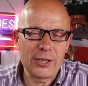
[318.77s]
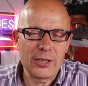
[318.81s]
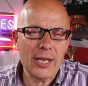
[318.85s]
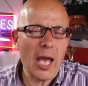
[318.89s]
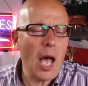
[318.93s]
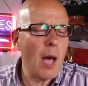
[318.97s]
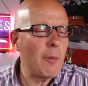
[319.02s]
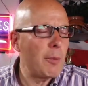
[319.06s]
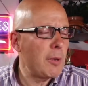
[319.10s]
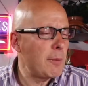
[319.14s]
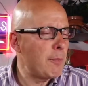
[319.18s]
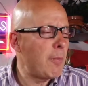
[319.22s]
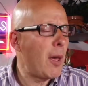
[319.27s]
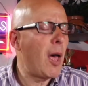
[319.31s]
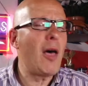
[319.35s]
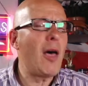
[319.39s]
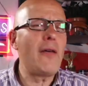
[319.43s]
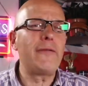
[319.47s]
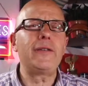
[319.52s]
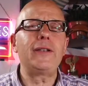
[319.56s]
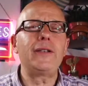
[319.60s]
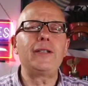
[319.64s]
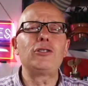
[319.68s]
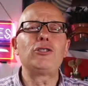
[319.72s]
I'll be
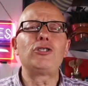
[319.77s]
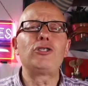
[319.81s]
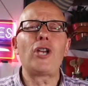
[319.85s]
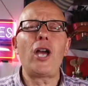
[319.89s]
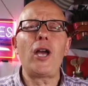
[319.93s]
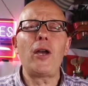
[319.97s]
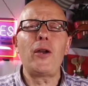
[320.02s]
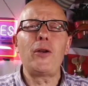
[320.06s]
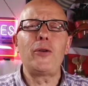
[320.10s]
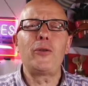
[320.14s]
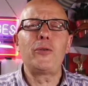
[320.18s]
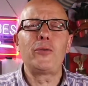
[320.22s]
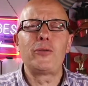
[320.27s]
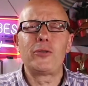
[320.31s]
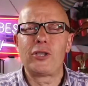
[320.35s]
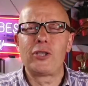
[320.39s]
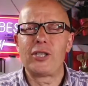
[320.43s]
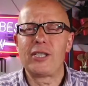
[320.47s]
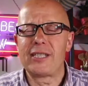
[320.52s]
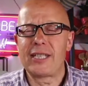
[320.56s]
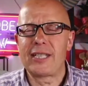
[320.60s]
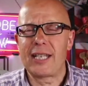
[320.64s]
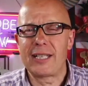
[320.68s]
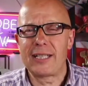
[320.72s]
bathing Joe,
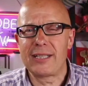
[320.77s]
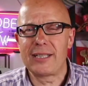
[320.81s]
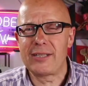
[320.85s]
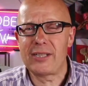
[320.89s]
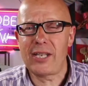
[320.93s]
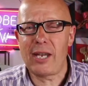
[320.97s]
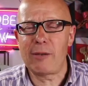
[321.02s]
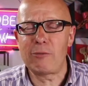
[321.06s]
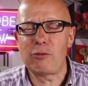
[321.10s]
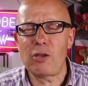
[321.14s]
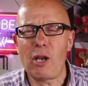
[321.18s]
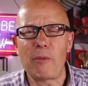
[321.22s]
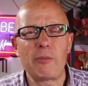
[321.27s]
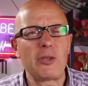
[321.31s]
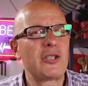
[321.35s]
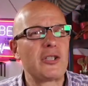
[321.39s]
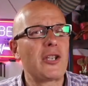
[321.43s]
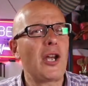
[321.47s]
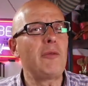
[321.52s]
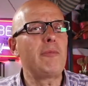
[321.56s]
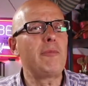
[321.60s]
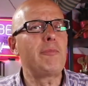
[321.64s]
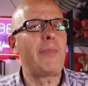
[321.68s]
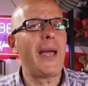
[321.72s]
she said at the same time. But
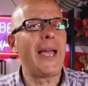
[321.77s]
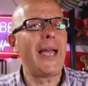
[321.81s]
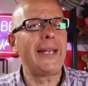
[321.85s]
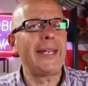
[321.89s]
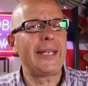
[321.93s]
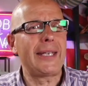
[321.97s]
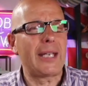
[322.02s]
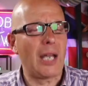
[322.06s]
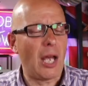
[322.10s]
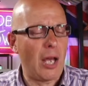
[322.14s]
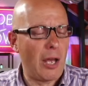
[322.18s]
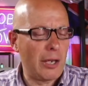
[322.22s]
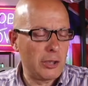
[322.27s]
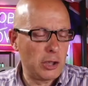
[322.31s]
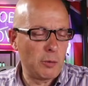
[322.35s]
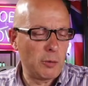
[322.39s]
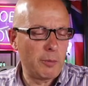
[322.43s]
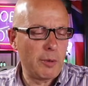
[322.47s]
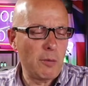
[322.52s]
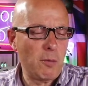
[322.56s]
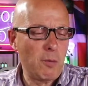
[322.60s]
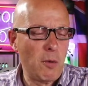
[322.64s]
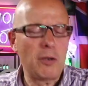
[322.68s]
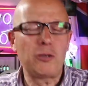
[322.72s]
don't panic. I should
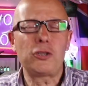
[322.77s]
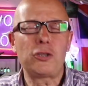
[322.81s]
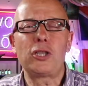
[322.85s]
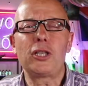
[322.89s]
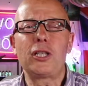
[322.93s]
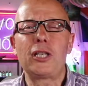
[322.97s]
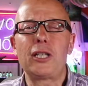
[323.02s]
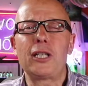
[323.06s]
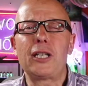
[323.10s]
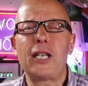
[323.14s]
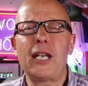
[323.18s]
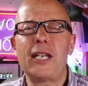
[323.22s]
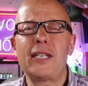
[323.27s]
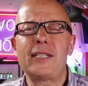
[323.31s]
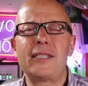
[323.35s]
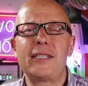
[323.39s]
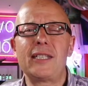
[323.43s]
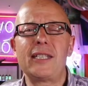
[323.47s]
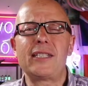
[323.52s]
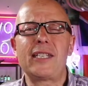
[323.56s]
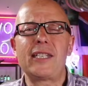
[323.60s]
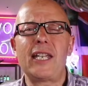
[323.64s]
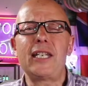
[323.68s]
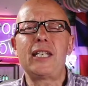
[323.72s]
be watching in case
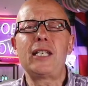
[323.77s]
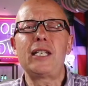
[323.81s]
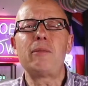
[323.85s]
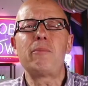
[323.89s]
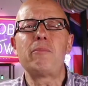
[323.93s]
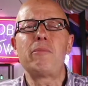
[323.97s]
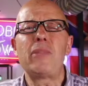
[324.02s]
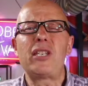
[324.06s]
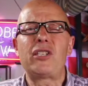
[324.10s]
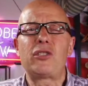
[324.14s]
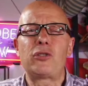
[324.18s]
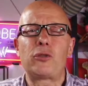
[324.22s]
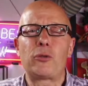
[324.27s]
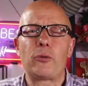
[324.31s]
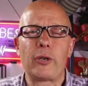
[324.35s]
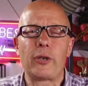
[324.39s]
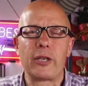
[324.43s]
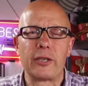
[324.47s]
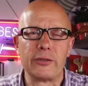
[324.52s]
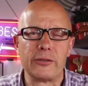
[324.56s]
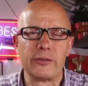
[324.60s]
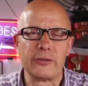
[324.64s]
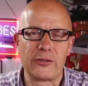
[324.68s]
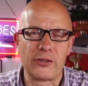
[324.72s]
there's any
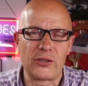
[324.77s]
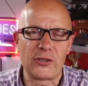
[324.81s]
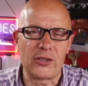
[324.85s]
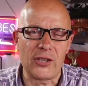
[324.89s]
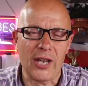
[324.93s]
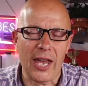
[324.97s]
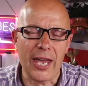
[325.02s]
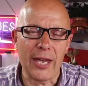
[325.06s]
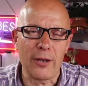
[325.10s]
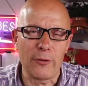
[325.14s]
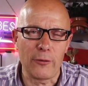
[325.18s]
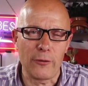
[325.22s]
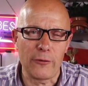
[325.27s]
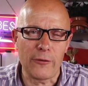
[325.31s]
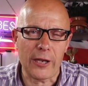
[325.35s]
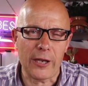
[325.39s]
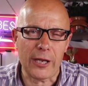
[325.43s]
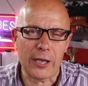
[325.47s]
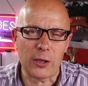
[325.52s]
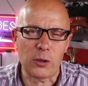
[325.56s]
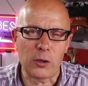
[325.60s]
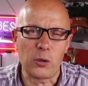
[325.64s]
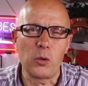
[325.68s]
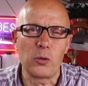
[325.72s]
miscreants out
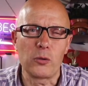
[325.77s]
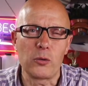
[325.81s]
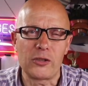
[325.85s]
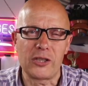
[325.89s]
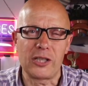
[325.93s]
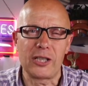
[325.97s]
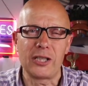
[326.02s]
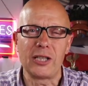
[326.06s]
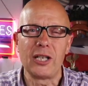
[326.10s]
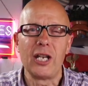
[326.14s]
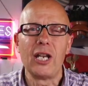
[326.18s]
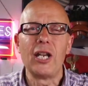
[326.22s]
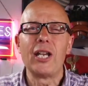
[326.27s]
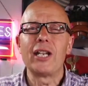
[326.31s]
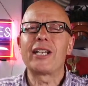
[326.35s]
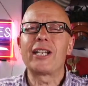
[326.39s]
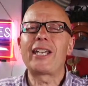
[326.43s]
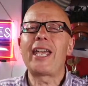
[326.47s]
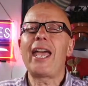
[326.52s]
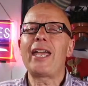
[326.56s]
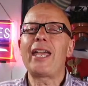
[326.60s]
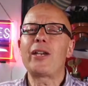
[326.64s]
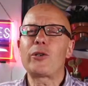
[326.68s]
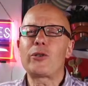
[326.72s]
there causing
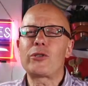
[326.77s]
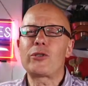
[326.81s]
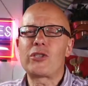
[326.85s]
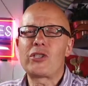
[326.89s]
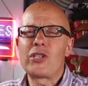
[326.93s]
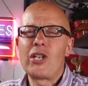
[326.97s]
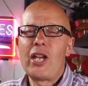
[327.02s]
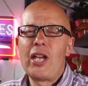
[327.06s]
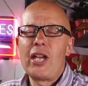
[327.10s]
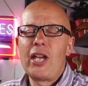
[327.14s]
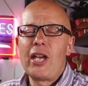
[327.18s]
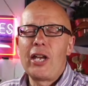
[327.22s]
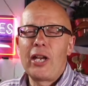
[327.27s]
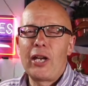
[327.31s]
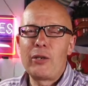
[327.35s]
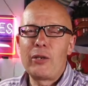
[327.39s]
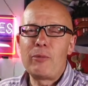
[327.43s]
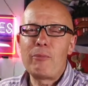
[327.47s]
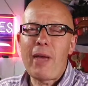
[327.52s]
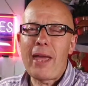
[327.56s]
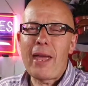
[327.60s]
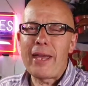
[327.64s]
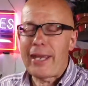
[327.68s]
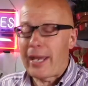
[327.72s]
chaos
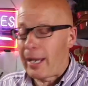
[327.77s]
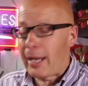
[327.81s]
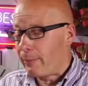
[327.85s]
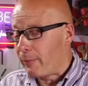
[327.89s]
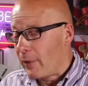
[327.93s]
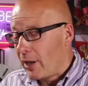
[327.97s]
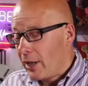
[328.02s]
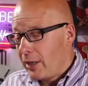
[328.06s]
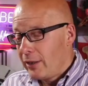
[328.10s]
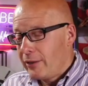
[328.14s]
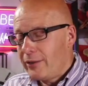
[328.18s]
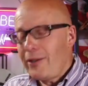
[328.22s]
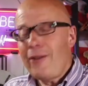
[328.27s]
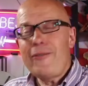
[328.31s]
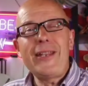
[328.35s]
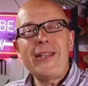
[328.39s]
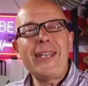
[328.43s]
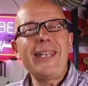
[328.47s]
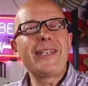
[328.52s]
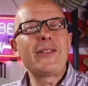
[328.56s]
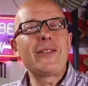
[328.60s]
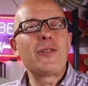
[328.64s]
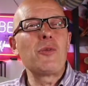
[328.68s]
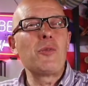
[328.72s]
and mayhem. You don't
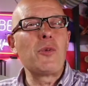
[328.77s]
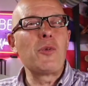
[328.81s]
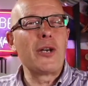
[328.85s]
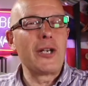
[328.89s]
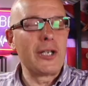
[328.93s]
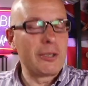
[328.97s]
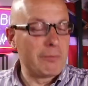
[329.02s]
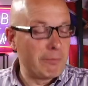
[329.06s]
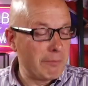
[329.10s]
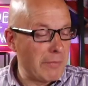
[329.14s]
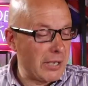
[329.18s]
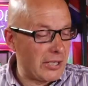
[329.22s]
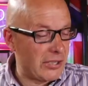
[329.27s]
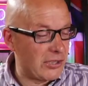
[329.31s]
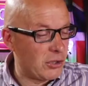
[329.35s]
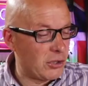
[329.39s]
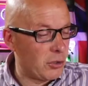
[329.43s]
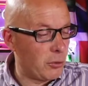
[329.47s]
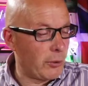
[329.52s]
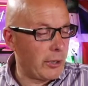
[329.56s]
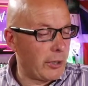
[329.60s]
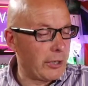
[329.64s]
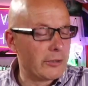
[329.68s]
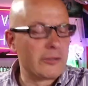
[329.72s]
hear the word
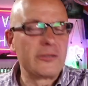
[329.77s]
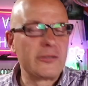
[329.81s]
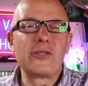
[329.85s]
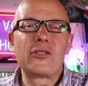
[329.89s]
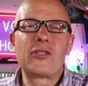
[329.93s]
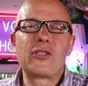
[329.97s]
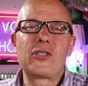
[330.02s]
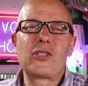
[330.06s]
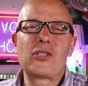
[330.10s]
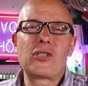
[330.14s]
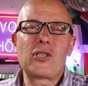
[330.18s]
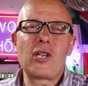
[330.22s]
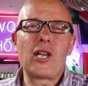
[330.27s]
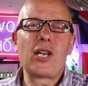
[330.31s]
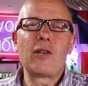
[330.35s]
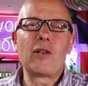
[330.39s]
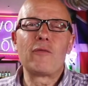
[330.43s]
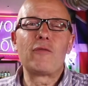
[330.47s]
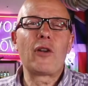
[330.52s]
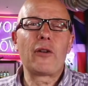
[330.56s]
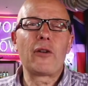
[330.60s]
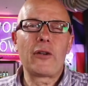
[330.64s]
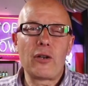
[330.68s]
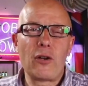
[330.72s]
miscreants
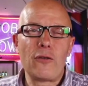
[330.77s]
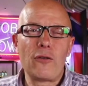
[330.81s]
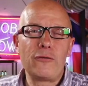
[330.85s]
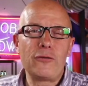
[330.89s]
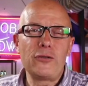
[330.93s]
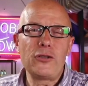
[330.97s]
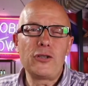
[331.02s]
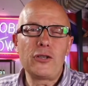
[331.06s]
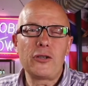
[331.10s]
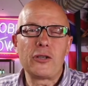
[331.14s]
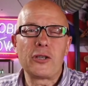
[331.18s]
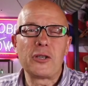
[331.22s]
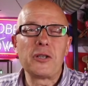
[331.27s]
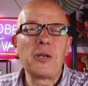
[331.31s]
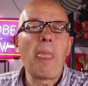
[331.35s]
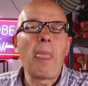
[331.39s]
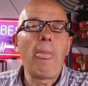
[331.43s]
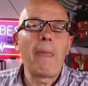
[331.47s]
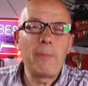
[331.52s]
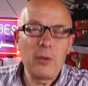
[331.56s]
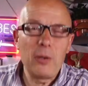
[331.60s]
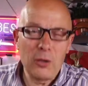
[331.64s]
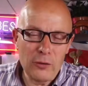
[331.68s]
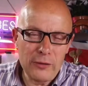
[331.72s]
very often, do you?
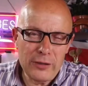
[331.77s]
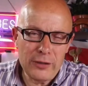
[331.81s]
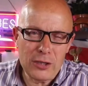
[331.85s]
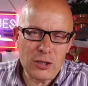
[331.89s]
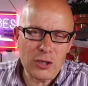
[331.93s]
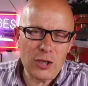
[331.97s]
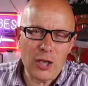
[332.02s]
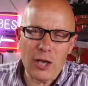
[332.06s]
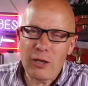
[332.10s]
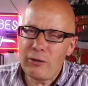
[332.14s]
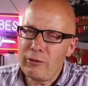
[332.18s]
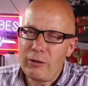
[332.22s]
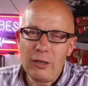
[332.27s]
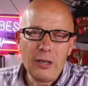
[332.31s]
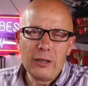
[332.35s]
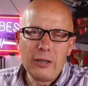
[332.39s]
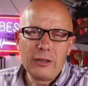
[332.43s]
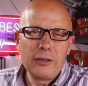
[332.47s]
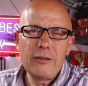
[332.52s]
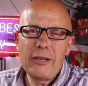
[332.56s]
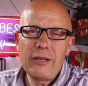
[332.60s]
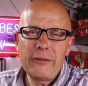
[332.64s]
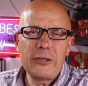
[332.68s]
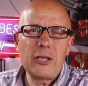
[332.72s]
But on this show,
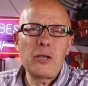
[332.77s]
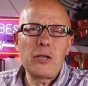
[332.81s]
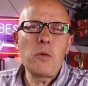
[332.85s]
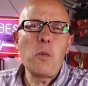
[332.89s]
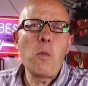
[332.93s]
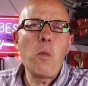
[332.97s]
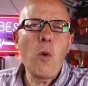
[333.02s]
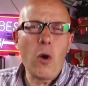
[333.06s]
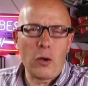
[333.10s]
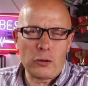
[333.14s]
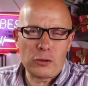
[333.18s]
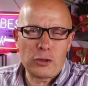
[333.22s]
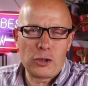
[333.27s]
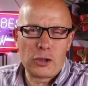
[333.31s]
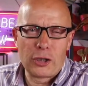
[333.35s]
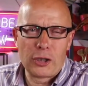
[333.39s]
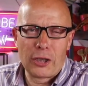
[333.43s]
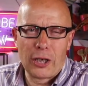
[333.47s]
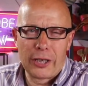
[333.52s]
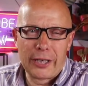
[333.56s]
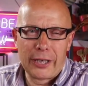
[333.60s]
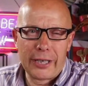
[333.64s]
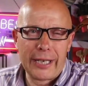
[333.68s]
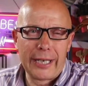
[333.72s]
you never know what you're
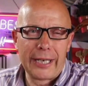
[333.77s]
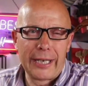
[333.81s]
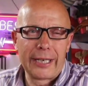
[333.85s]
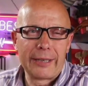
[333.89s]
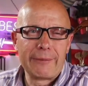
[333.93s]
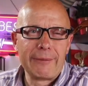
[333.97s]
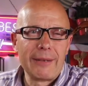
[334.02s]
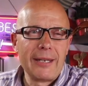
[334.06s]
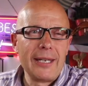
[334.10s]
going to hear.